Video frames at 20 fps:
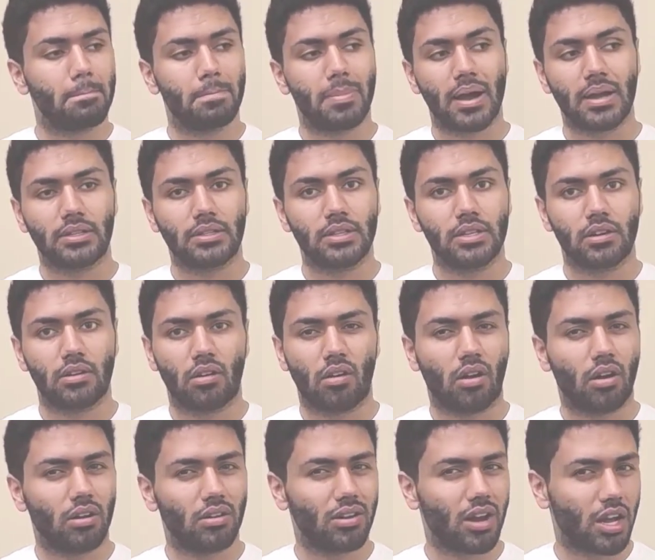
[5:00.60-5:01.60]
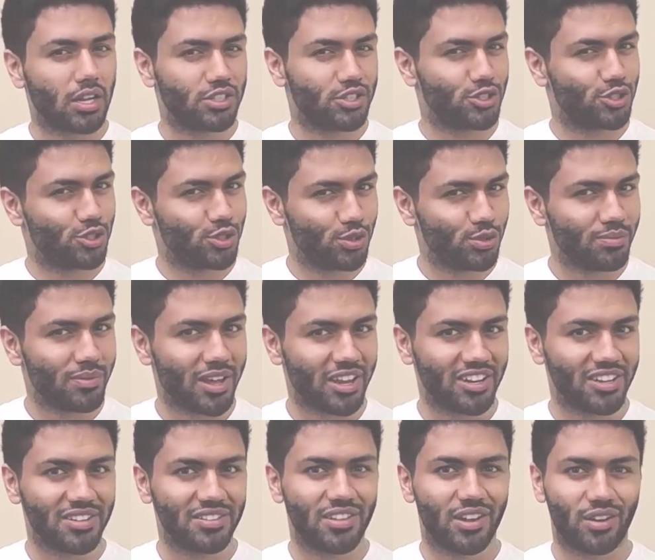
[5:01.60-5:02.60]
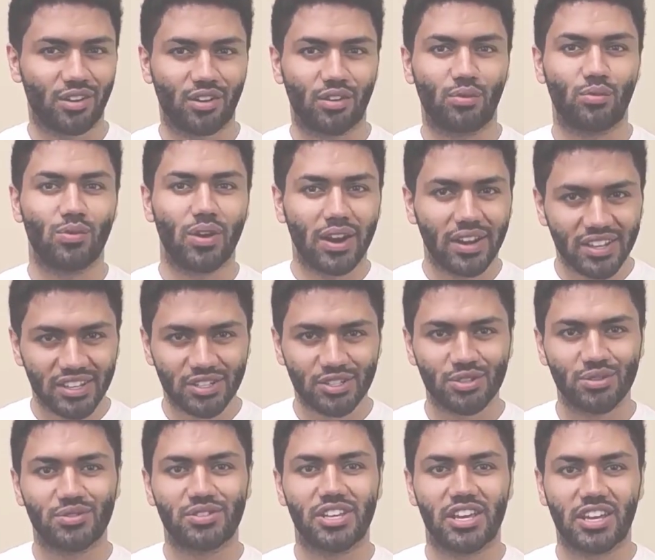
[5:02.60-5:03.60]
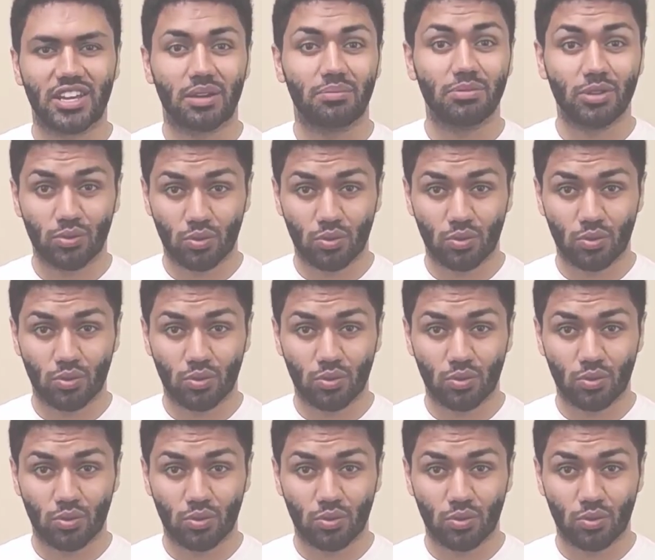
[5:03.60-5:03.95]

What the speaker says: but there are not too many that are ready to take up